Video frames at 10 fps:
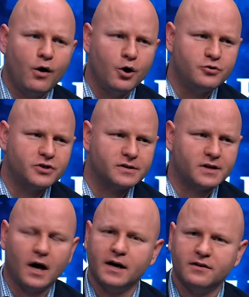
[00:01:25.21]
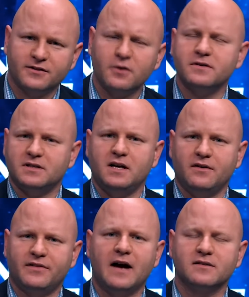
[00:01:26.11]
who just got a
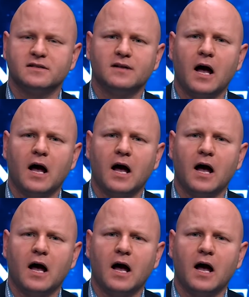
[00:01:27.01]
thirteen thousand